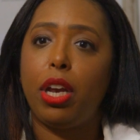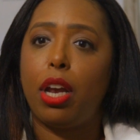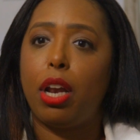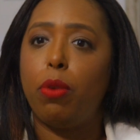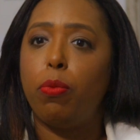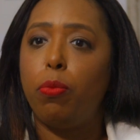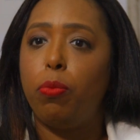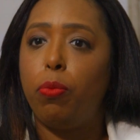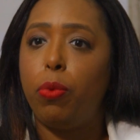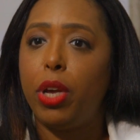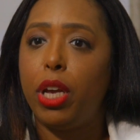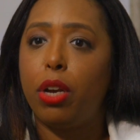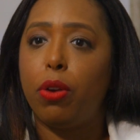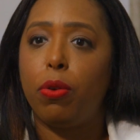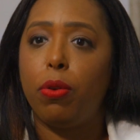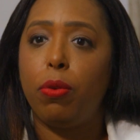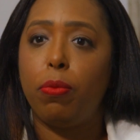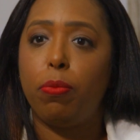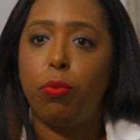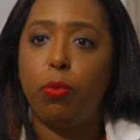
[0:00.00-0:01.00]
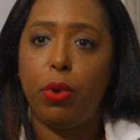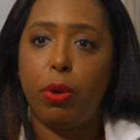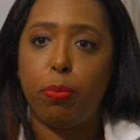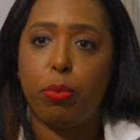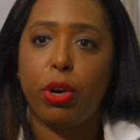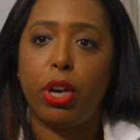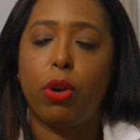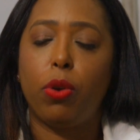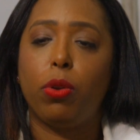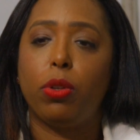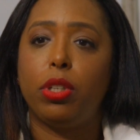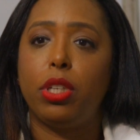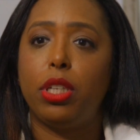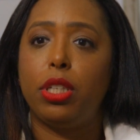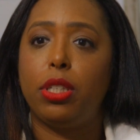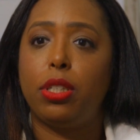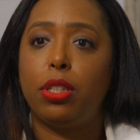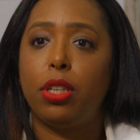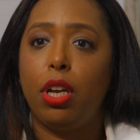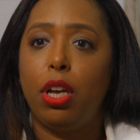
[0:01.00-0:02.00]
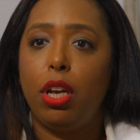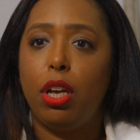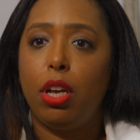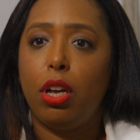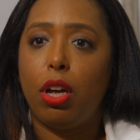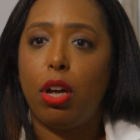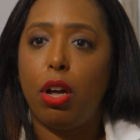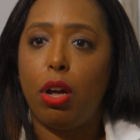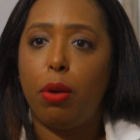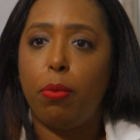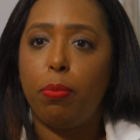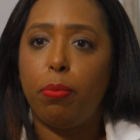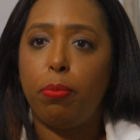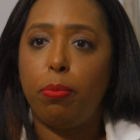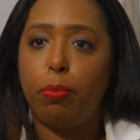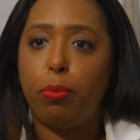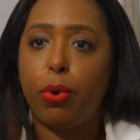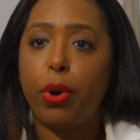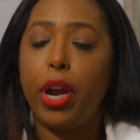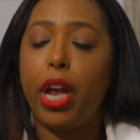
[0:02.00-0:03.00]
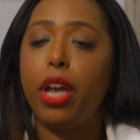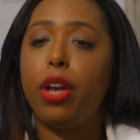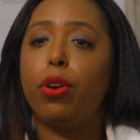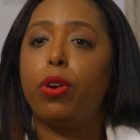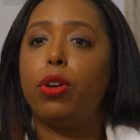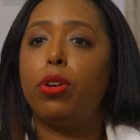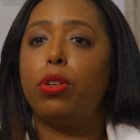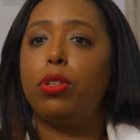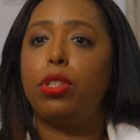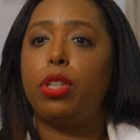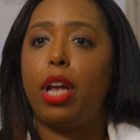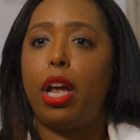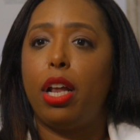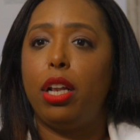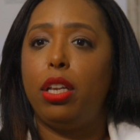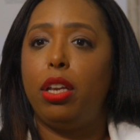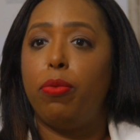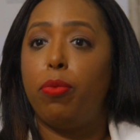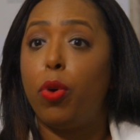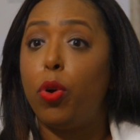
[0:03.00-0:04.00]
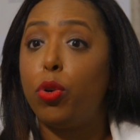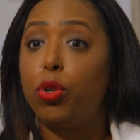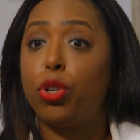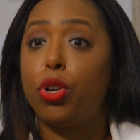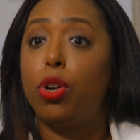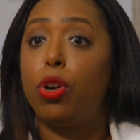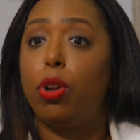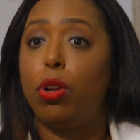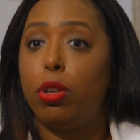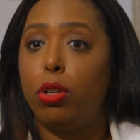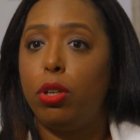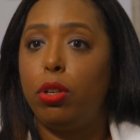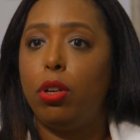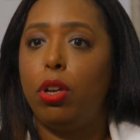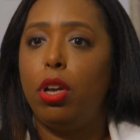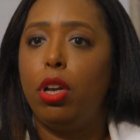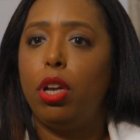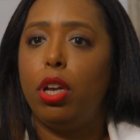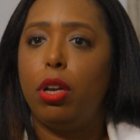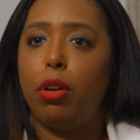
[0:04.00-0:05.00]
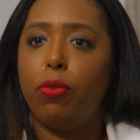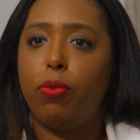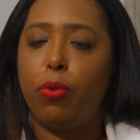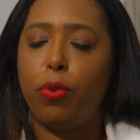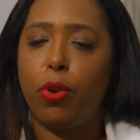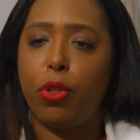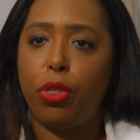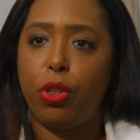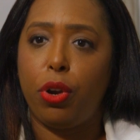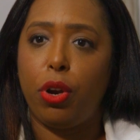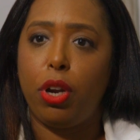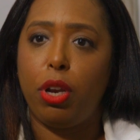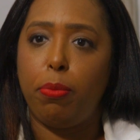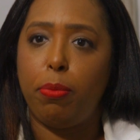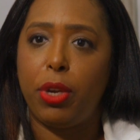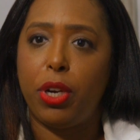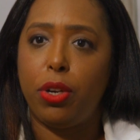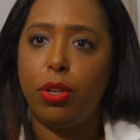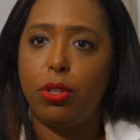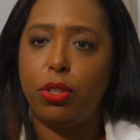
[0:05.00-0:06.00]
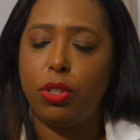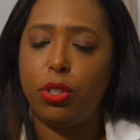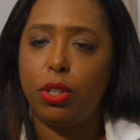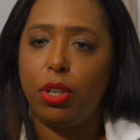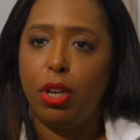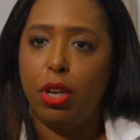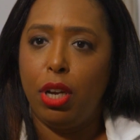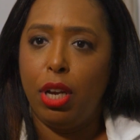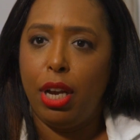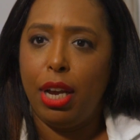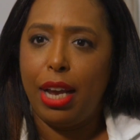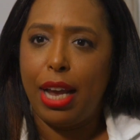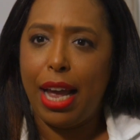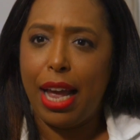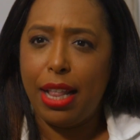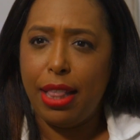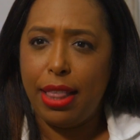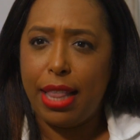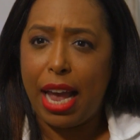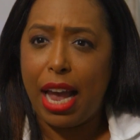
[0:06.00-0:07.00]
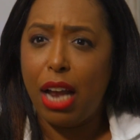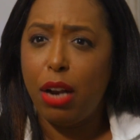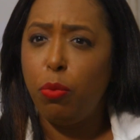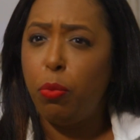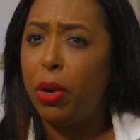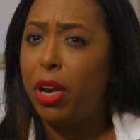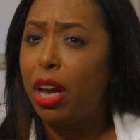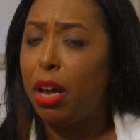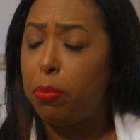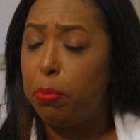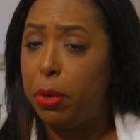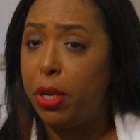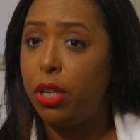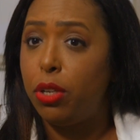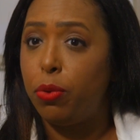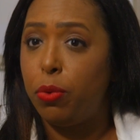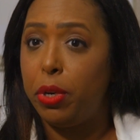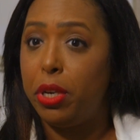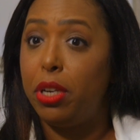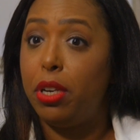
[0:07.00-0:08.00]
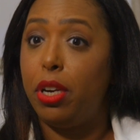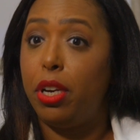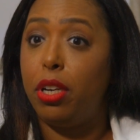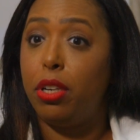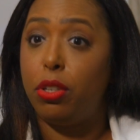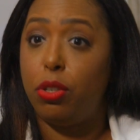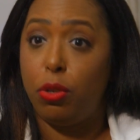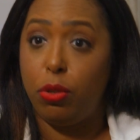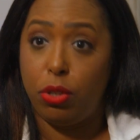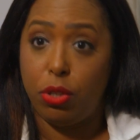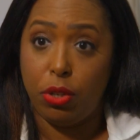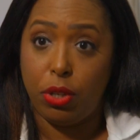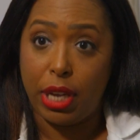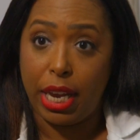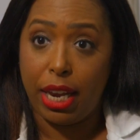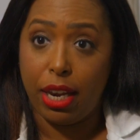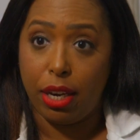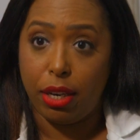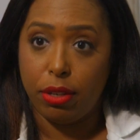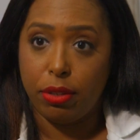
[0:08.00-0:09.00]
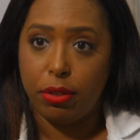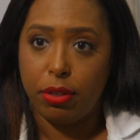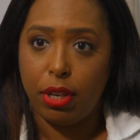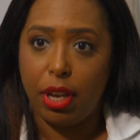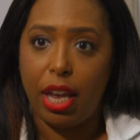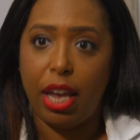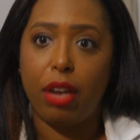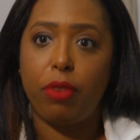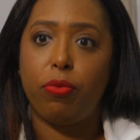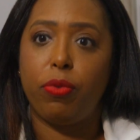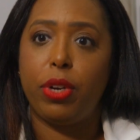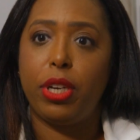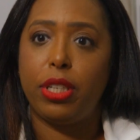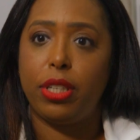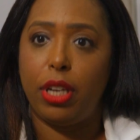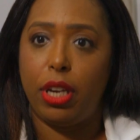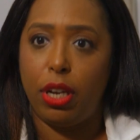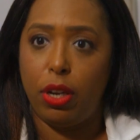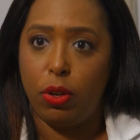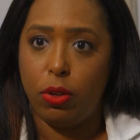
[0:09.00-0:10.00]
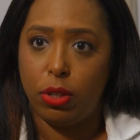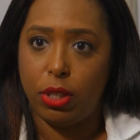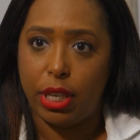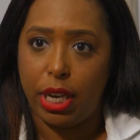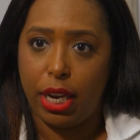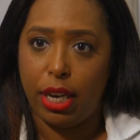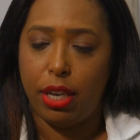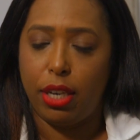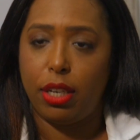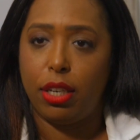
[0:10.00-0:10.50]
and we bring all these prayers and devotional for 30 minutes. And that we have been doing until today, every single day.